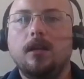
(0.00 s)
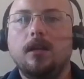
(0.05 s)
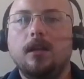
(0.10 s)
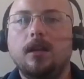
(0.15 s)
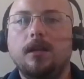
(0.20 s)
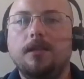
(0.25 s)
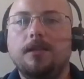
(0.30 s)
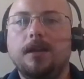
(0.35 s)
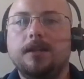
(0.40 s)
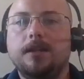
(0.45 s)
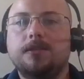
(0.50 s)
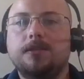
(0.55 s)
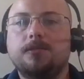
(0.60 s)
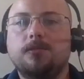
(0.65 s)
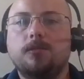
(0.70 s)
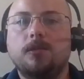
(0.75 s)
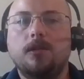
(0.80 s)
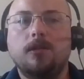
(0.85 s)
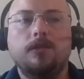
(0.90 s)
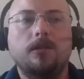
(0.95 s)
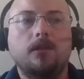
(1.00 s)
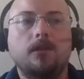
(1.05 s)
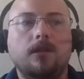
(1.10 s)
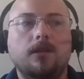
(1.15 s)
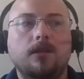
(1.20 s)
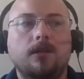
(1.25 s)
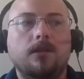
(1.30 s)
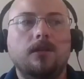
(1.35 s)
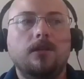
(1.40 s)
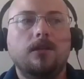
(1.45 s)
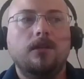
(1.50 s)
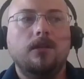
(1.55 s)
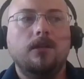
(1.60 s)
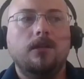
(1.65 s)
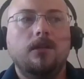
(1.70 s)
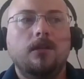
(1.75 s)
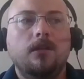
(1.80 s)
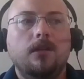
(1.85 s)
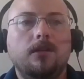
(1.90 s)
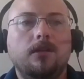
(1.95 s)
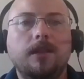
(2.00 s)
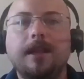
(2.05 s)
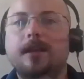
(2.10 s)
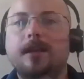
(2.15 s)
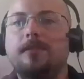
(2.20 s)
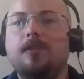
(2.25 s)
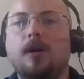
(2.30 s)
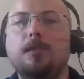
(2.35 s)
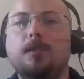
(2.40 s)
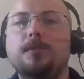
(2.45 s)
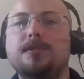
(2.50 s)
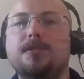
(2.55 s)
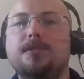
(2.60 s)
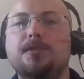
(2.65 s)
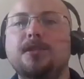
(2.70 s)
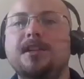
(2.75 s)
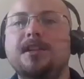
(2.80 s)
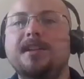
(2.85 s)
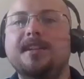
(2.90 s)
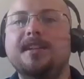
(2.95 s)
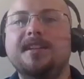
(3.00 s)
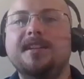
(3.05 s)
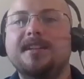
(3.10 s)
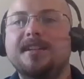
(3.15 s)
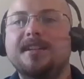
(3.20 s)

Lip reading: and that's where the land of opportunity.